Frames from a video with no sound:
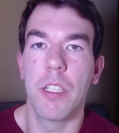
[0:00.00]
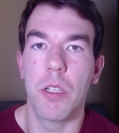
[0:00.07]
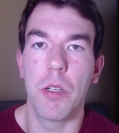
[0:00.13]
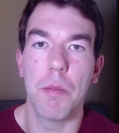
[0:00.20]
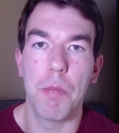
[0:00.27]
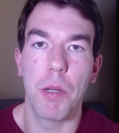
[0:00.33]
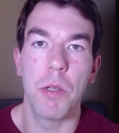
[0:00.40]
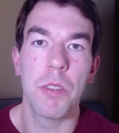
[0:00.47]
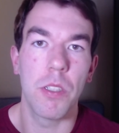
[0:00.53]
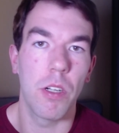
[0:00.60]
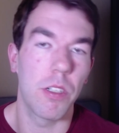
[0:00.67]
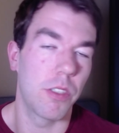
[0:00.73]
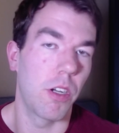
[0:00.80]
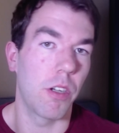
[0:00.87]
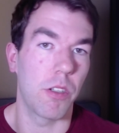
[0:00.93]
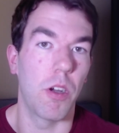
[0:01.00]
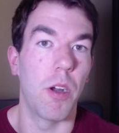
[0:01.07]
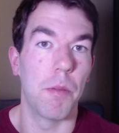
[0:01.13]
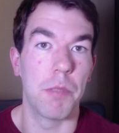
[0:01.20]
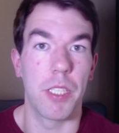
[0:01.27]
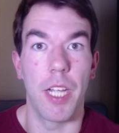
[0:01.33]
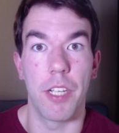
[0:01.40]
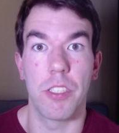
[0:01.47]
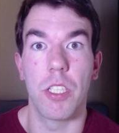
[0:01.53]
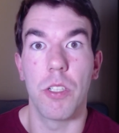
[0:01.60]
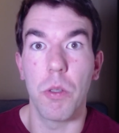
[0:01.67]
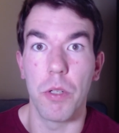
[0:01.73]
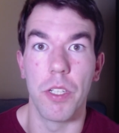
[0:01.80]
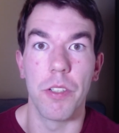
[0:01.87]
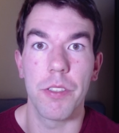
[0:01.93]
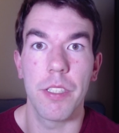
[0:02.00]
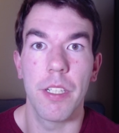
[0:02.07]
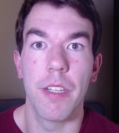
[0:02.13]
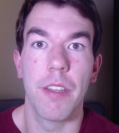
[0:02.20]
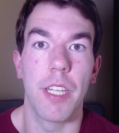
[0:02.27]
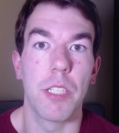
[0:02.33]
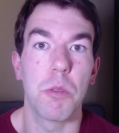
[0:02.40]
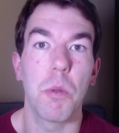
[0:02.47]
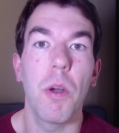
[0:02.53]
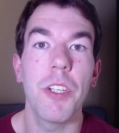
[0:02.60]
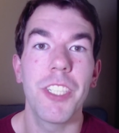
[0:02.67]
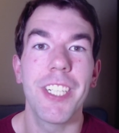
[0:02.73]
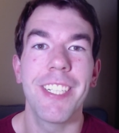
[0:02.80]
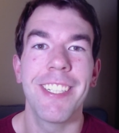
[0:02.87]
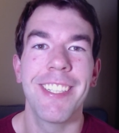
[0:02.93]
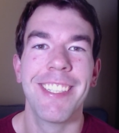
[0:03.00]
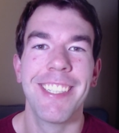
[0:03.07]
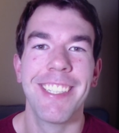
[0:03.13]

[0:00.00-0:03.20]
go to posthog.com/tutorials. Thanks for watching.